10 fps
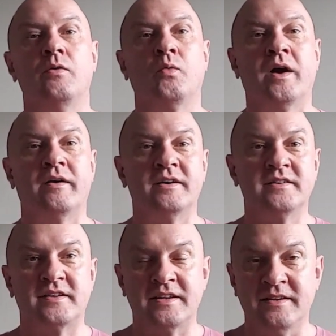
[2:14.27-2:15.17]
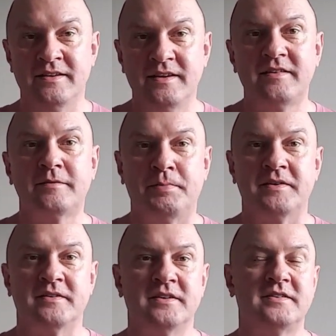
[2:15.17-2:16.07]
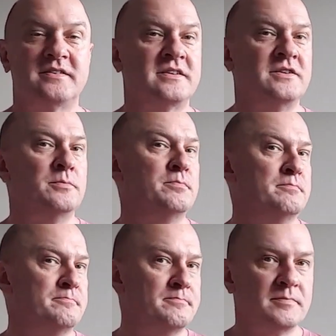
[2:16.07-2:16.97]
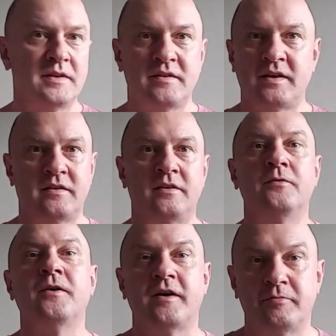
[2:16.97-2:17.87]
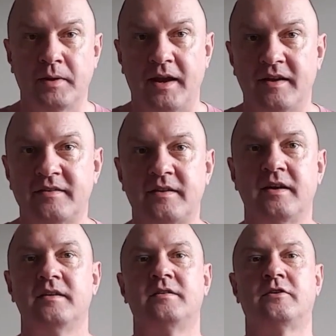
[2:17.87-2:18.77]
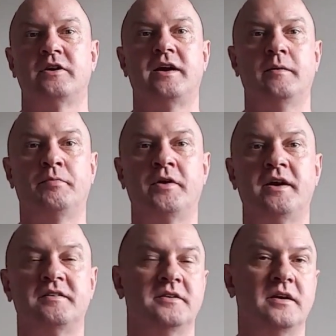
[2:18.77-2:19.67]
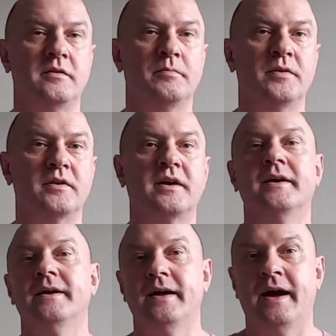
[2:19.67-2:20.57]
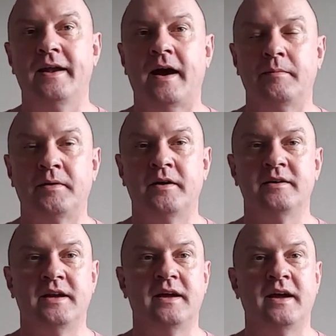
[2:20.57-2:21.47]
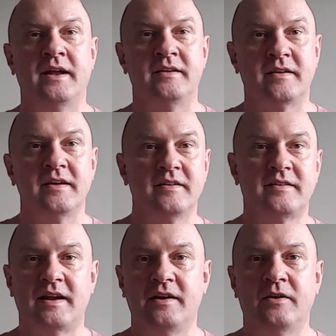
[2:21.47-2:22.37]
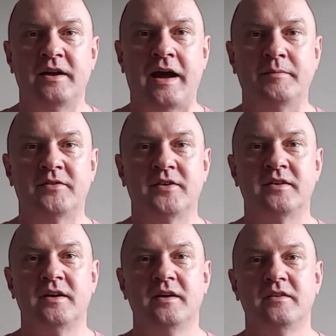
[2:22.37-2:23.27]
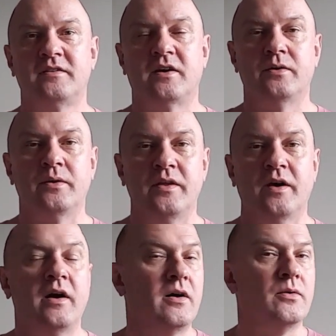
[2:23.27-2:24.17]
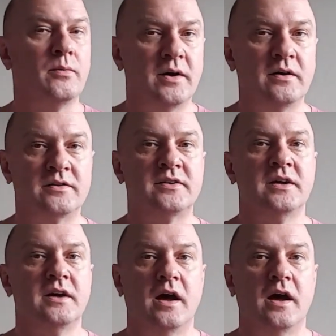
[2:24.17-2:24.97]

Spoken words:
Whereas in this business, it takes you 5 minutes to create a product, a notebook, and upload it and sell it on Amazon, so the whole world